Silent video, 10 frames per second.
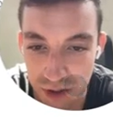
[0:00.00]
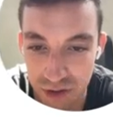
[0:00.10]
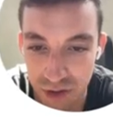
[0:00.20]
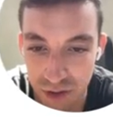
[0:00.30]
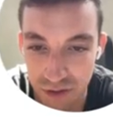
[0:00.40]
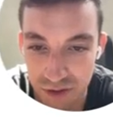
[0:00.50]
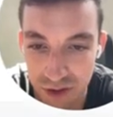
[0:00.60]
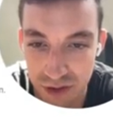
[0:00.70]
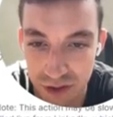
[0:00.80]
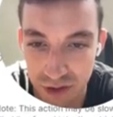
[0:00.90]
go over
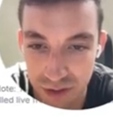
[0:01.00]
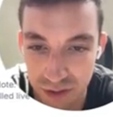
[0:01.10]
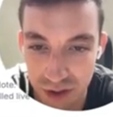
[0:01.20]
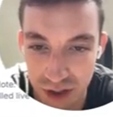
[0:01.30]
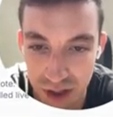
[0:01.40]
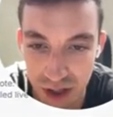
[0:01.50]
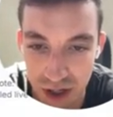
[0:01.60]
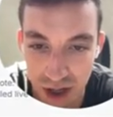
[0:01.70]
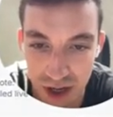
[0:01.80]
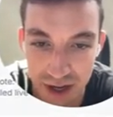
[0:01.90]
to
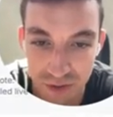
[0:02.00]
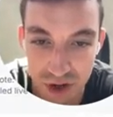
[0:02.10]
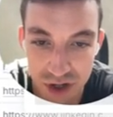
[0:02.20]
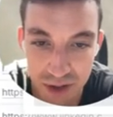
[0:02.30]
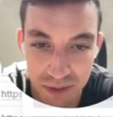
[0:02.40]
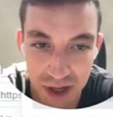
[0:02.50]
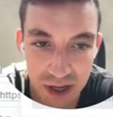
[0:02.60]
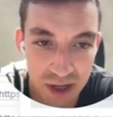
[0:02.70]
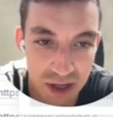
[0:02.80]
enrich company,